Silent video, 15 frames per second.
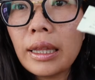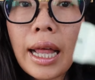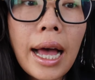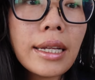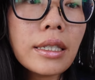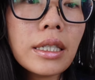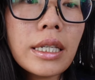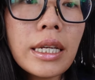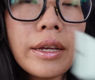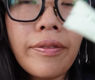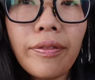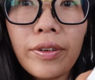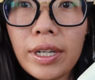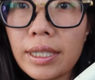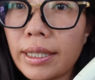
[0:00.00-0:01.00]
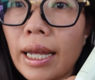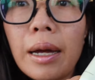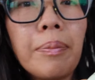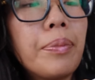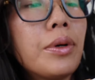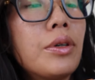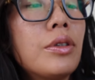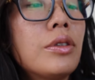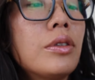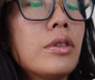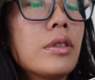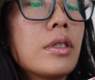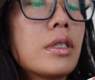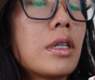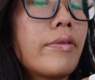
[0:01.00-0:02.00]
And lastly, free
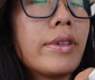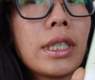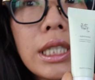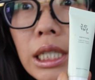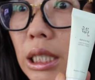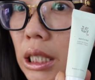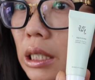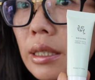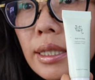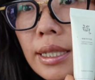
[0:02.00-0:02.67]
samples of a decent